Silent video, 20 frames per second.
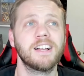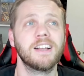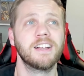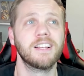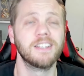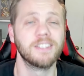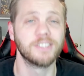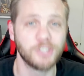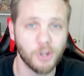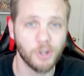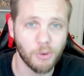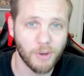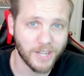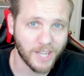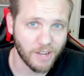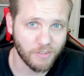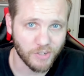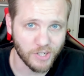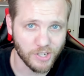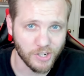So I
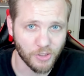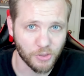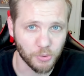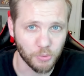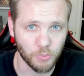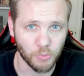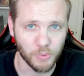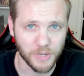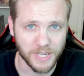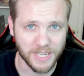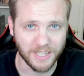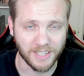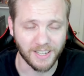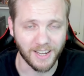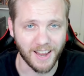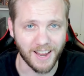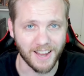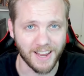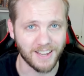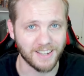gave it another
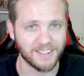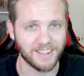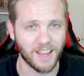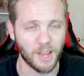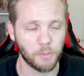week and